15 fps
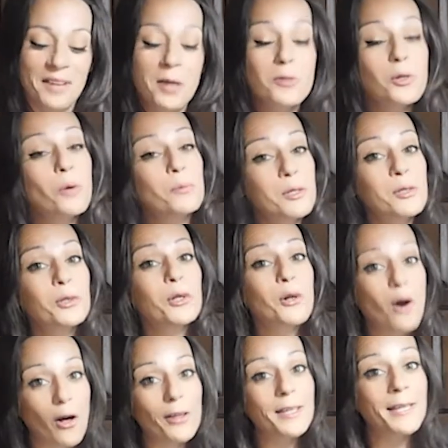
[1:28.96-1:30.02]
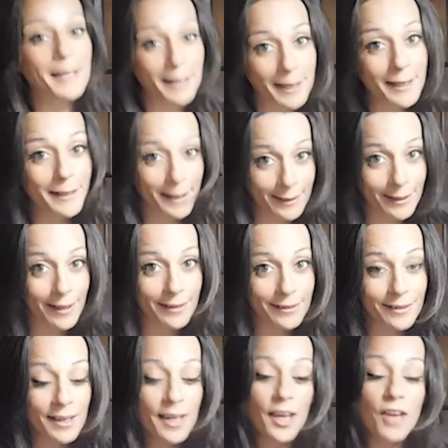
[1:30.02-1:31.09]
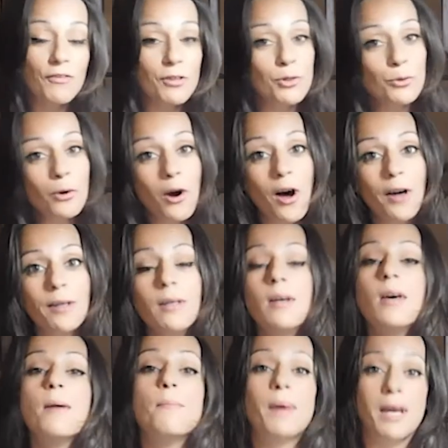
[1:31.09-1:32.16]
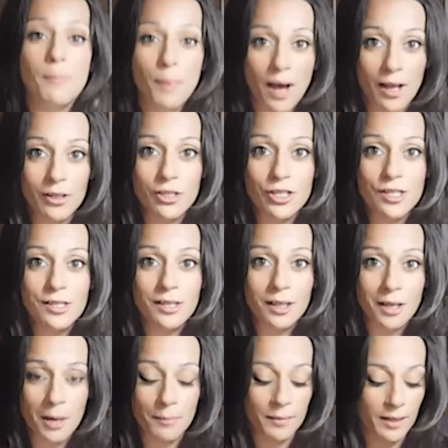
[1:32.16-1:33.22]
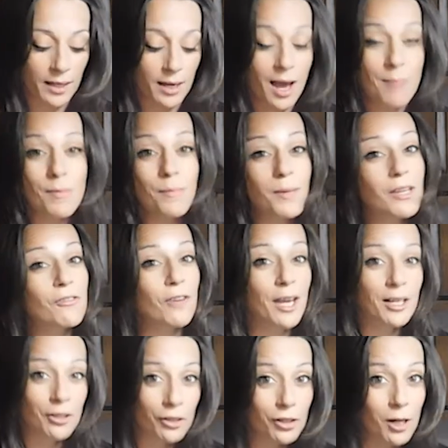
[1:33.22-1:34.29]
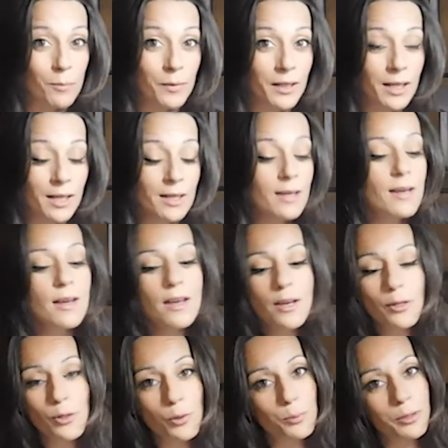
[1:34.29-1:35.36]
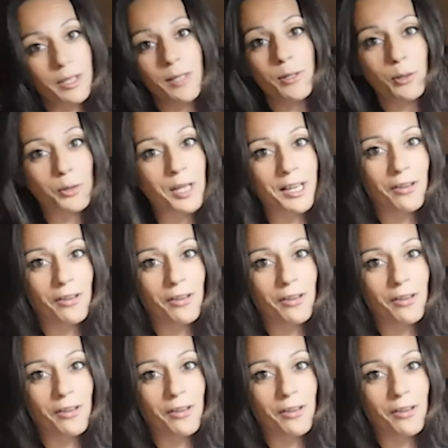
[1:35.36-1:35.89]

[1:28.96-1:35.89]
So I'm just going to call it Kitty Knick. If it's wrong, my apologies to the company. I'm a big fan of your company, so please don't take